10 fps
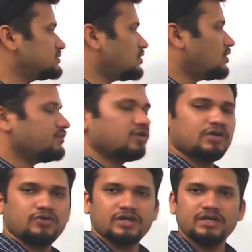of your
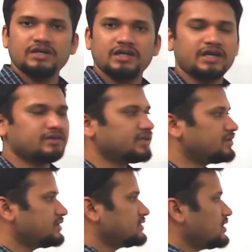Android and
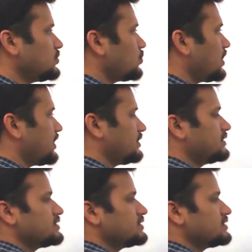rendering the UI.